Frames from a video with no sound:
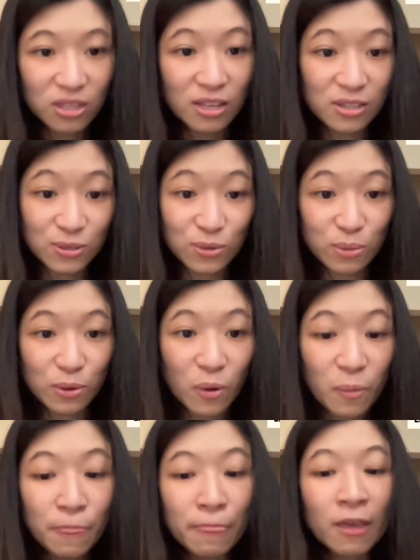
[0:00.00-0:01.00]
That's
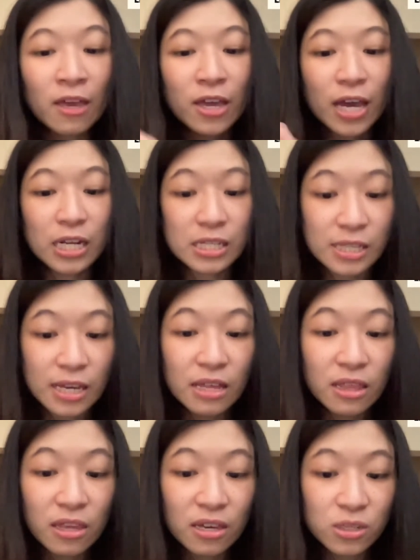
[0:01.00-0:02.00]
doable. And the
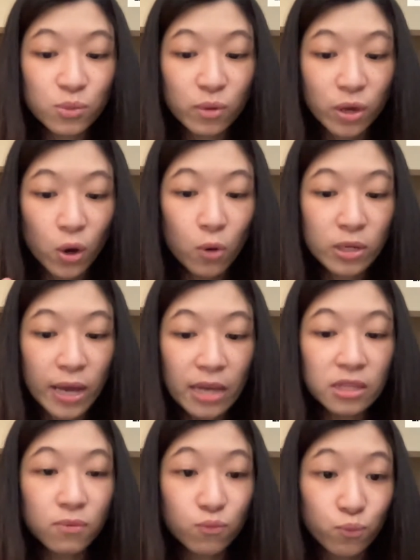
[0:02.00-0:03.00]
second thing is, will they hold the
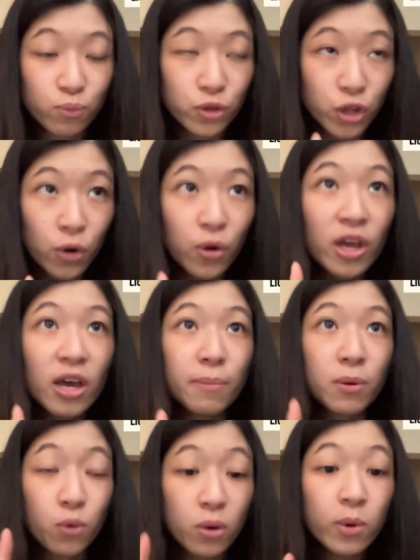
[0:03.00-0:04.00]
item? No.
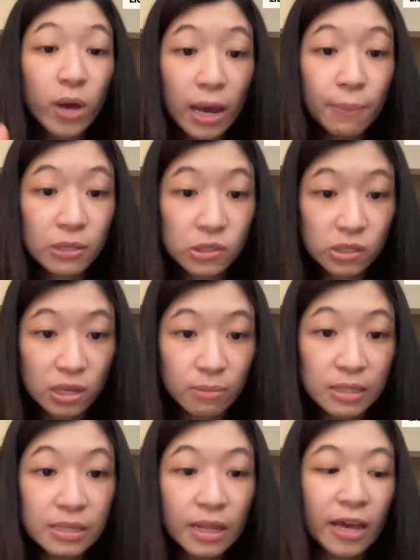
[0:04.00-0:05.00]
But what will happen to them
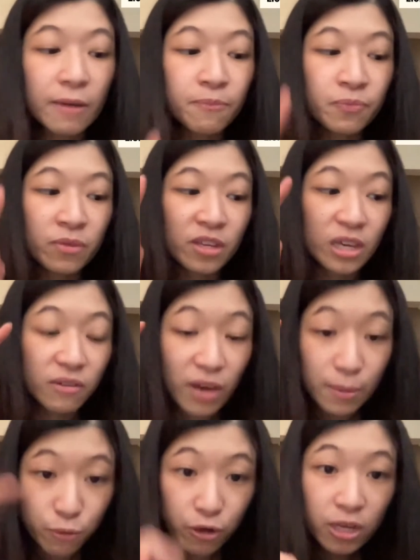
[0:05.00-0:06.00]
is like, if
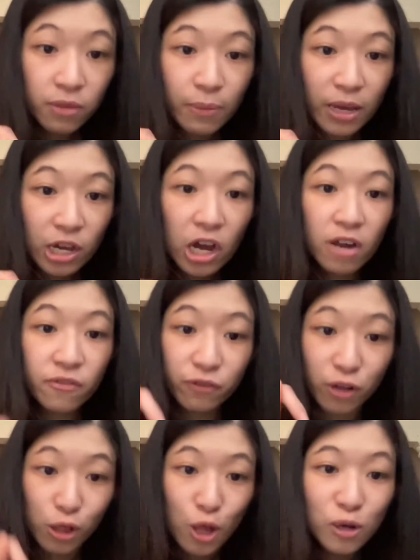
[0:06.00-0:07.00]
I put it in my cart for
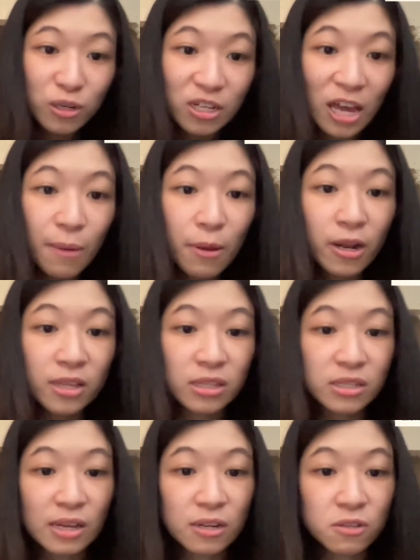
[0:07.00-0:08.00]
a long time and I
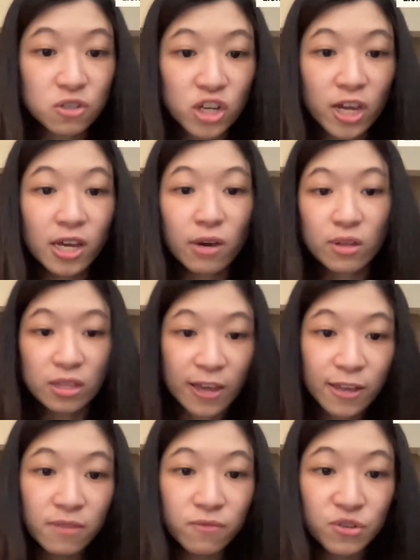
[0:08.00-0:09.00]
decided to check out in the
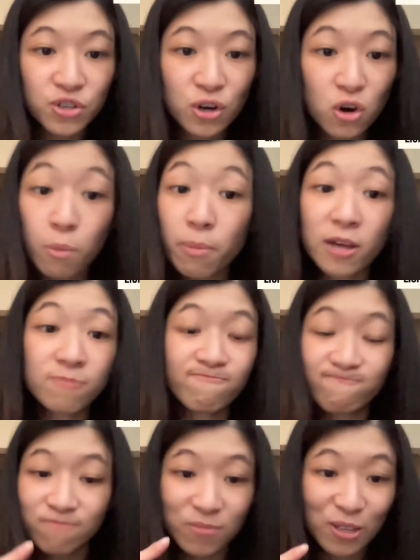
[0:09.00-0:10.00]
end of the show, but
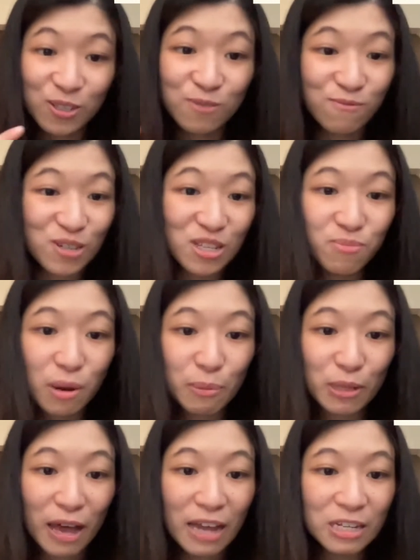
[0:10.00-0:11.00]
it's a really
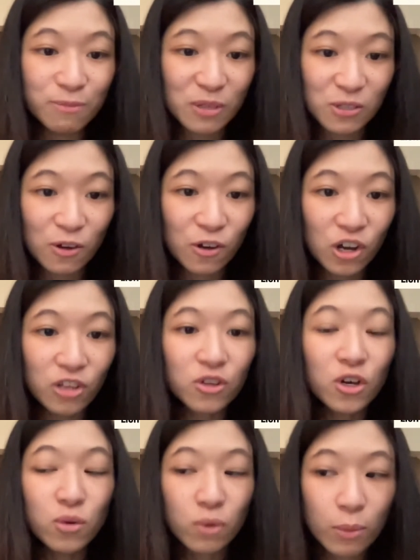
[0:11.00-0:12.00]
popular item, it's all gone.
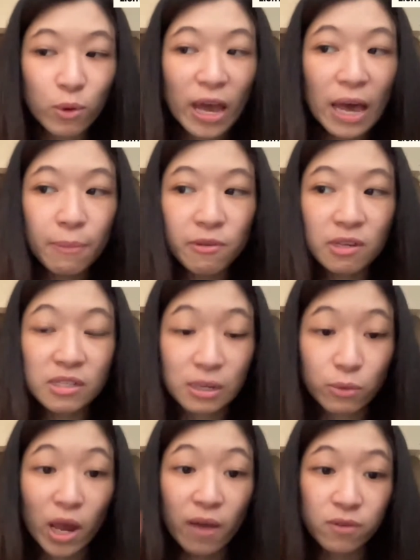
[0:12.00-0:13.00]
What will happen is they
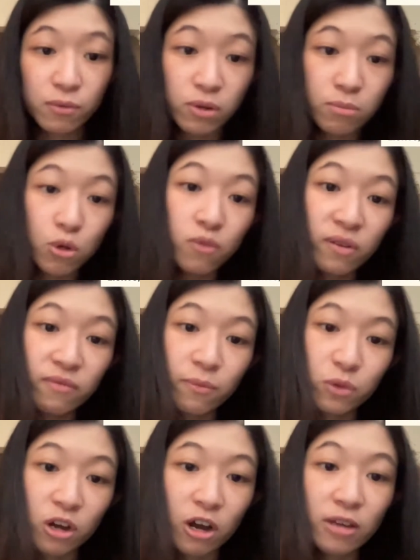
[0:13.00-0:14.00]
will have to remove it from
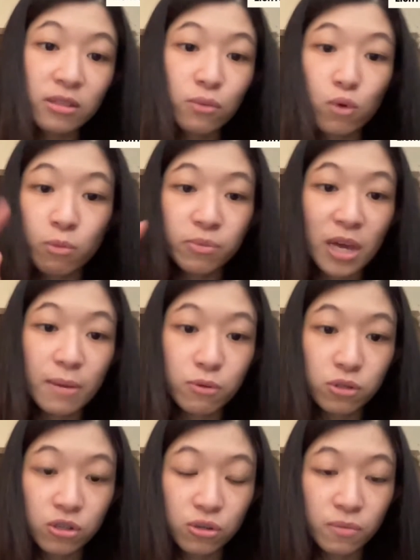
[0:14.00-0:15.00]
the cart. They won't be able
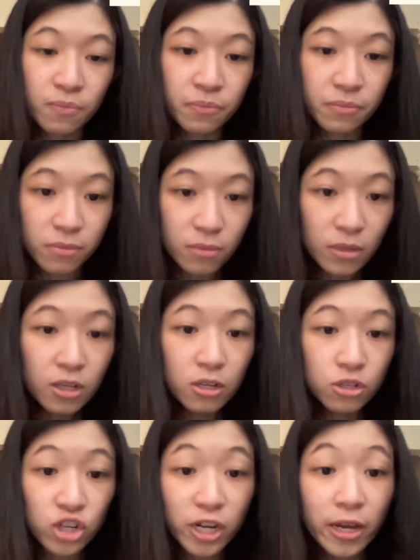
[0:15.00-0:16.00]
to
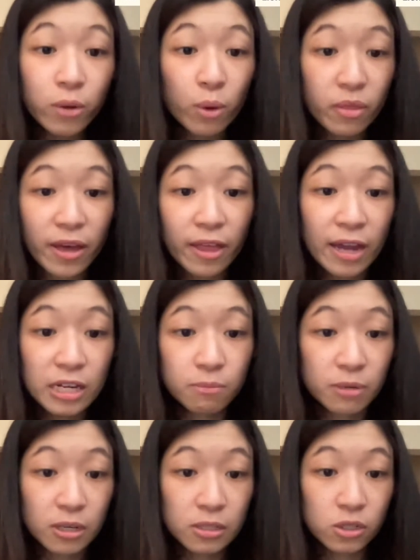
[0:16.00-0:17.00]
check out with that item
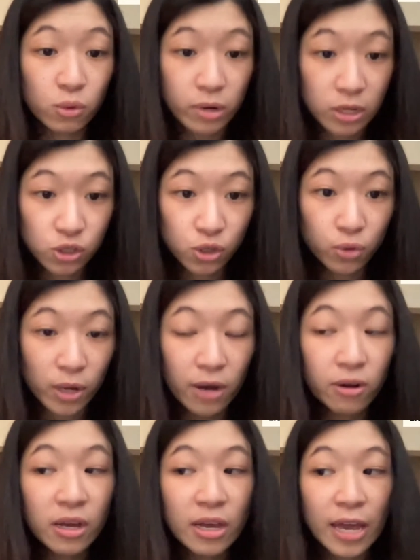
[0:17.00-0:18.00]
because it's already sold
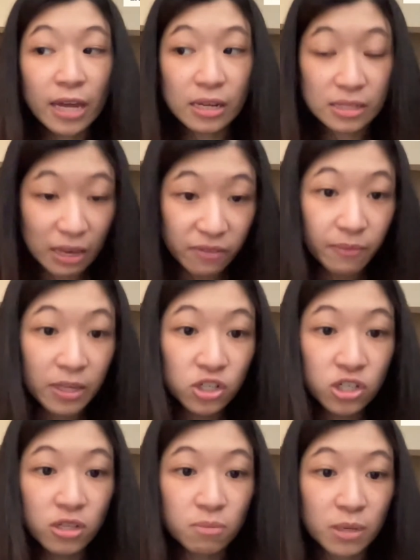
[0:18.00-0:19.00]
out. And as I've
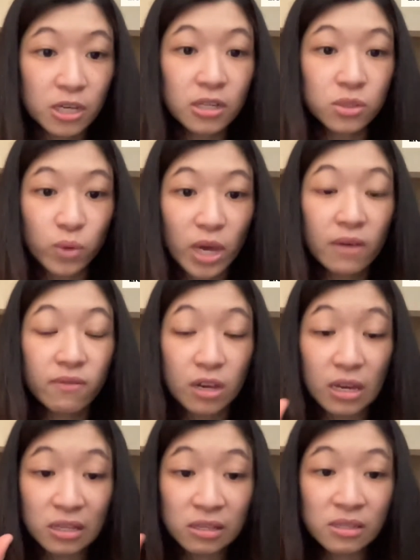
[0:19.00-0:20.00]
mentioned, because we have an
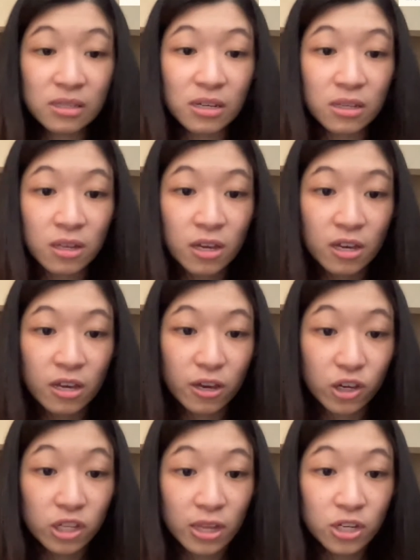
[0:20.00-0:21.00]
instant
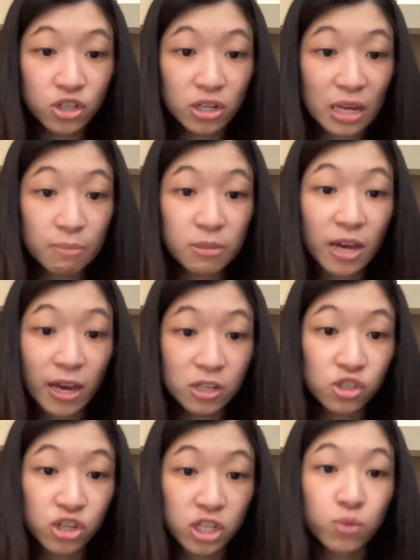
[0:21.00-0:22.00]
connection API
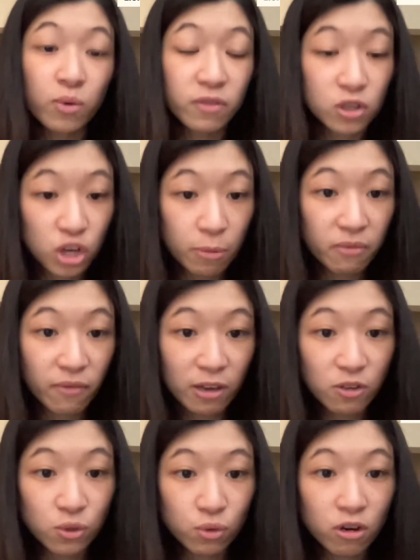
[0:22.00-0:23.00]
exchange with the
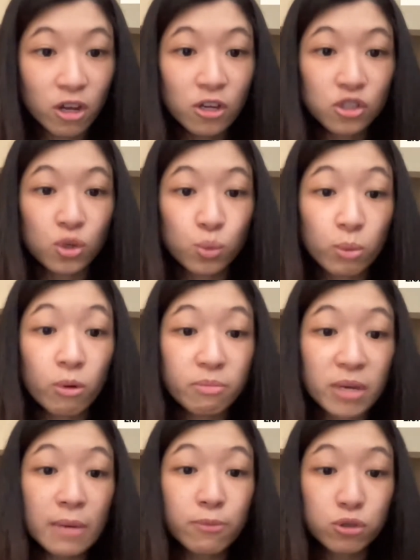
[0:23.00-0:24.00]
Shopify store. So we will
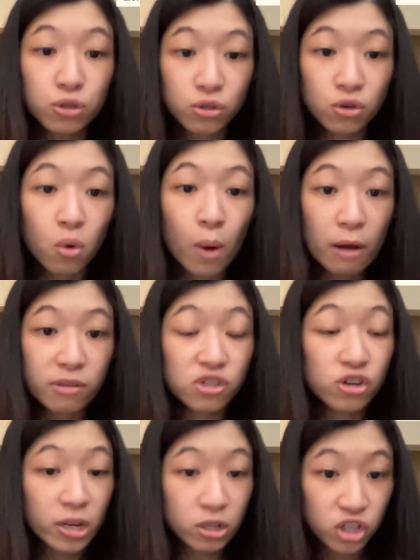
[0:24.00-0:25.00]
be able to know while they're
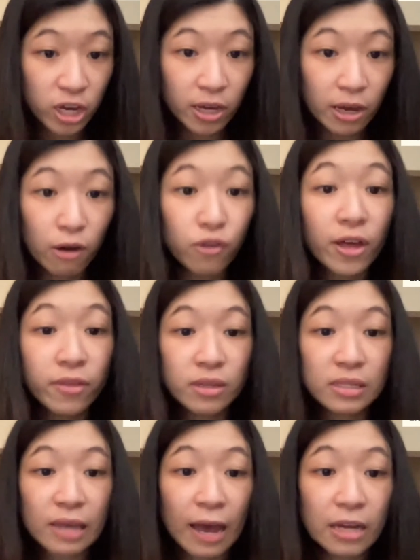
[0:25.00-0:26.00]
trying to check out that
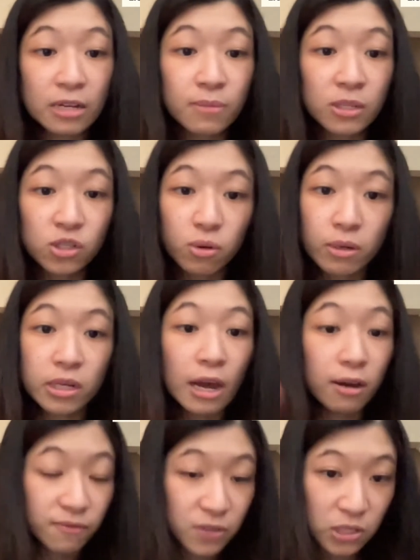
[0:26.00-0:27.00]
this item is already
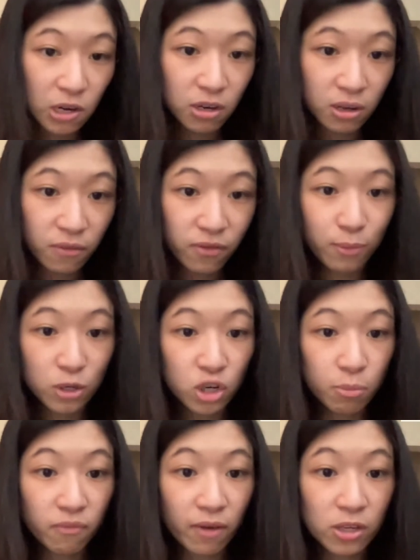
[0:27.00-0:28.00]
out of stock from your
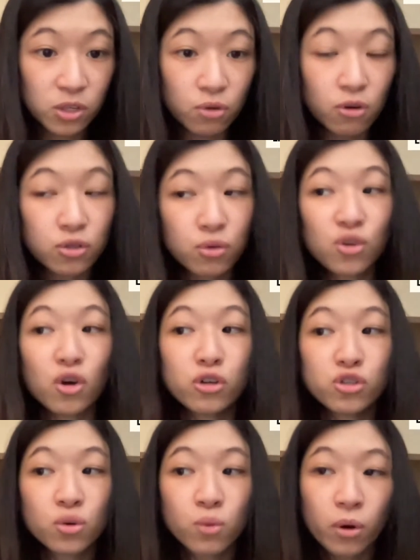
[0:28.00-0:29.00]
Shopify store. So you
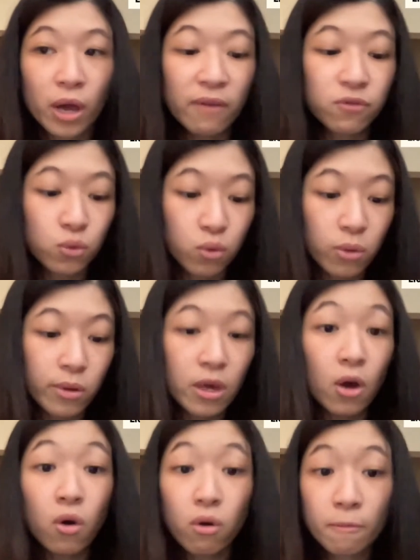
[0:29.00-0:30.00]
also won't have to worry that,
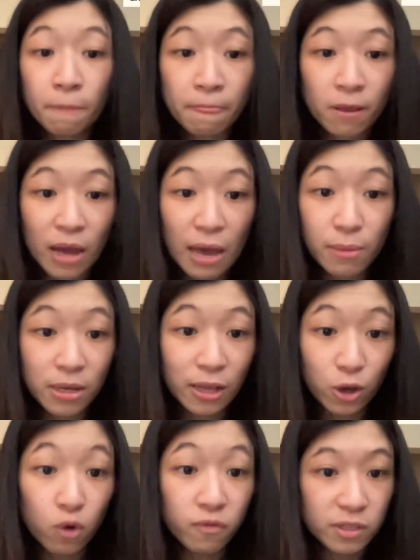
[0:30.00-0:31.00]
oh, I may
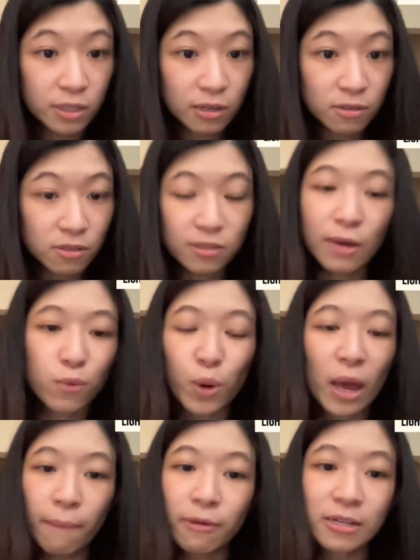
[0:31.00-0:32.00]
like oversell. That won't
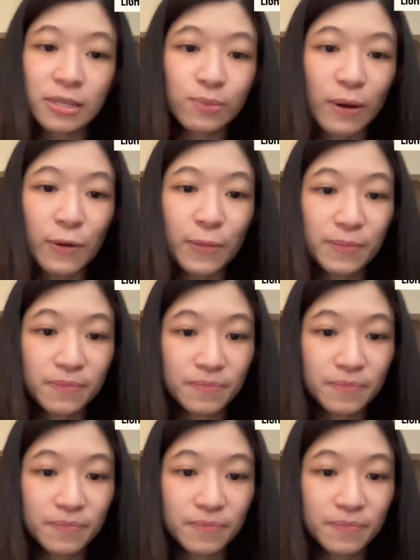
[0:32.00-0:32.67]
happen as well.